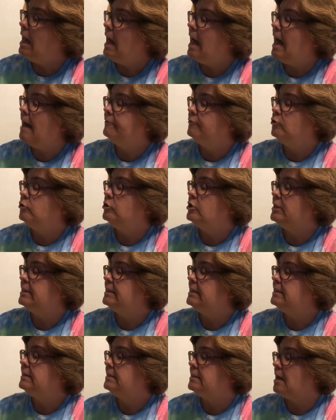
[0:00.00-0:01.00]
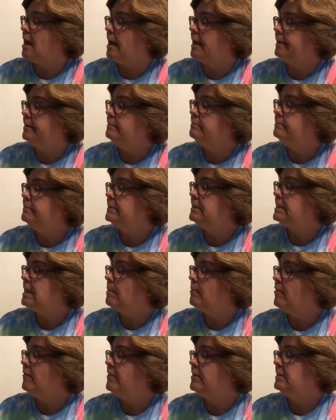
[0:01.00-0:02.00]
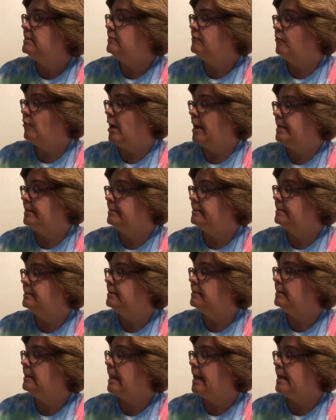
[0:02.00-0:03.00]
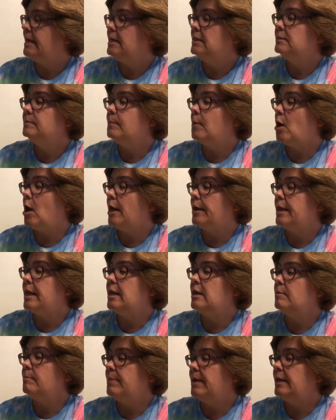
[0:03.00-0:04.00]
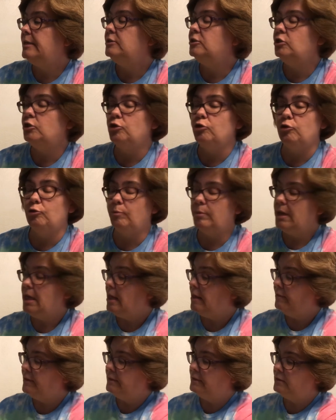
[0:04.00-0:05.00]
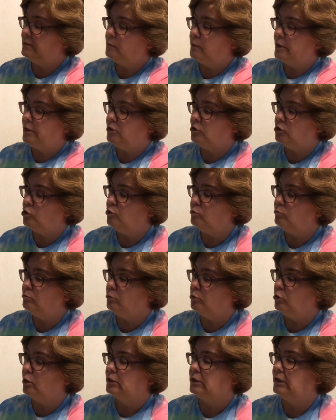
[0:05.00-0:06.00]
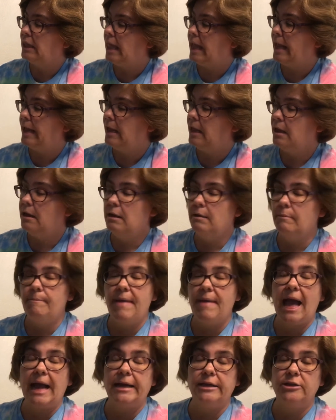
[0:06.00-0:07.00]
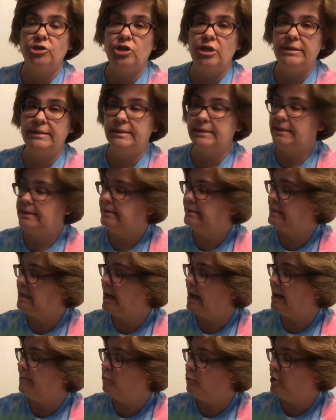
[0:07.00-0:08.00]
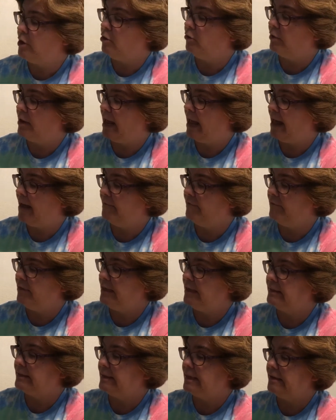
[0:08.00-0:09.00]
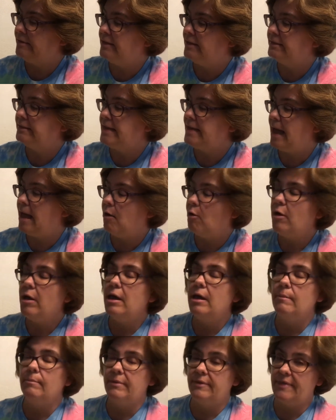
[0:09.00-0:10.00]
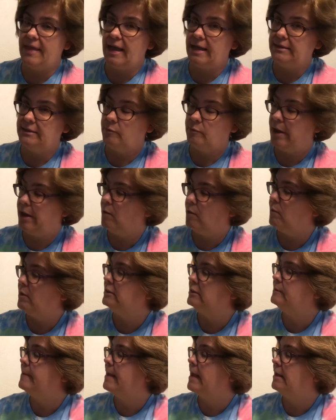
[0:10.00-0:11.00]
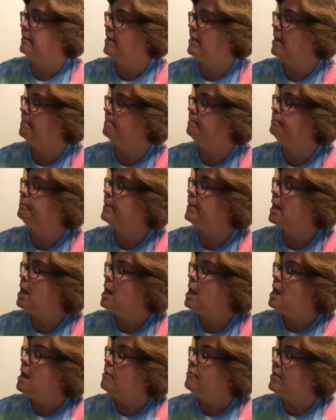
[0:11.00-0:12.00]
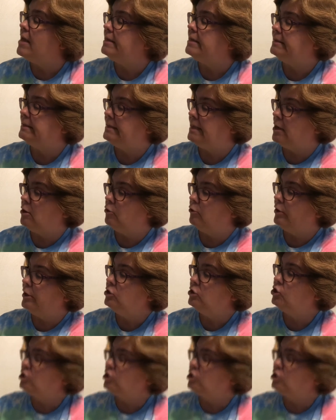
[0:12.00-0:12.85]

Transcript: After Jesus died, some of his friends laid his body in a big tomb. This is what a tomb looked like back in Jesus' time. We don't have things like this now, but that's the way it was back then. They sealed it